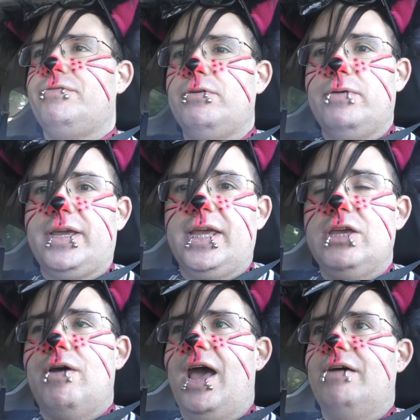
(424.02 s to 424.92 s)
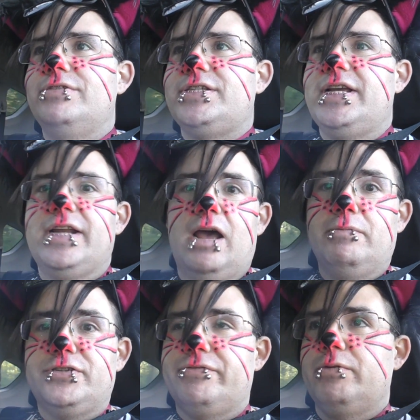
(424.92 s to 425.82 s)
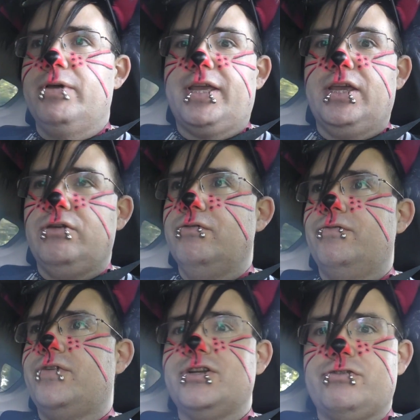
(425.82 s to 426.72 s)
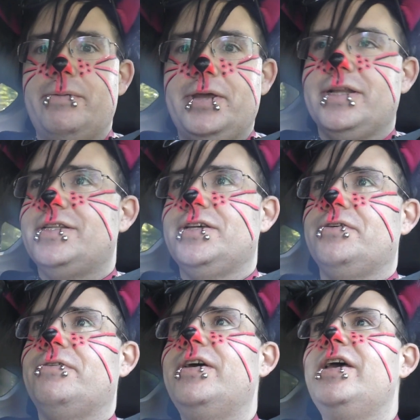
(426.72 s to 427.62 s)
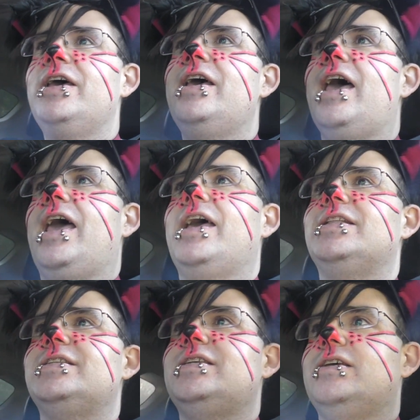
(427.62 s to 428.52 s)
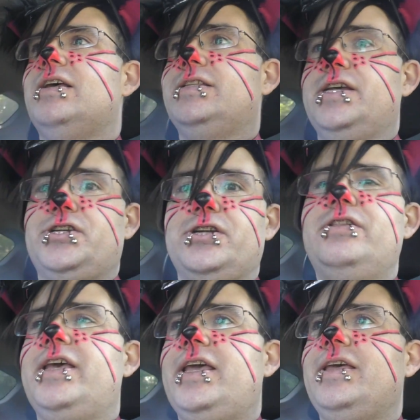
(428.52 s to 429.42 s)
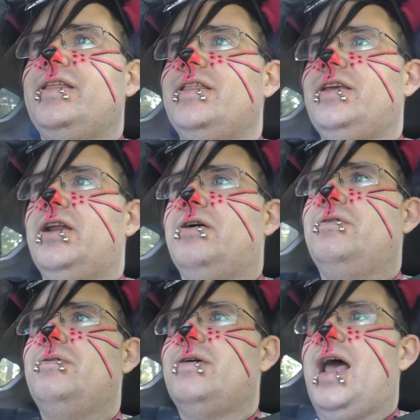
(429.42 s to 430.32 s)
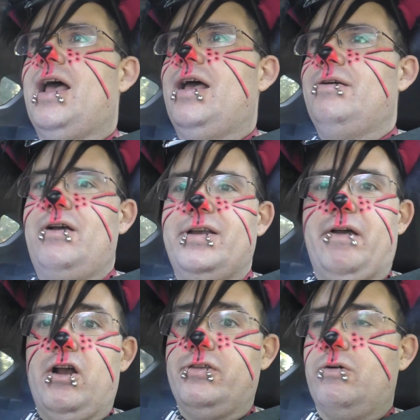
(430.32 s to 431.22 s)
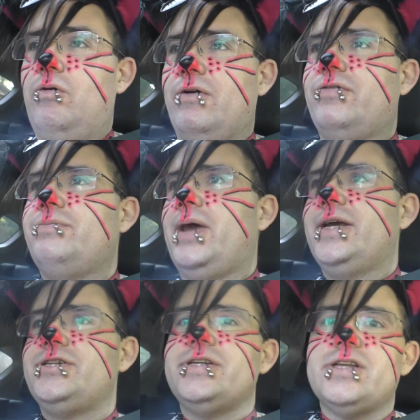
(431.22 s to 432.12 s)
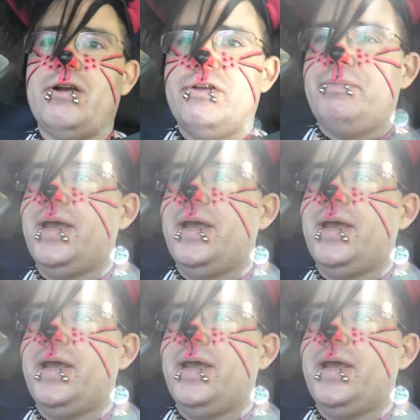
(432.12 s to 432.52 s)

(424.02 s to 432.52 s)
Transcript: of the wiki you have seen, how much of the wiki you've contributed to. And additionally, you know, are there orphan pages? Are there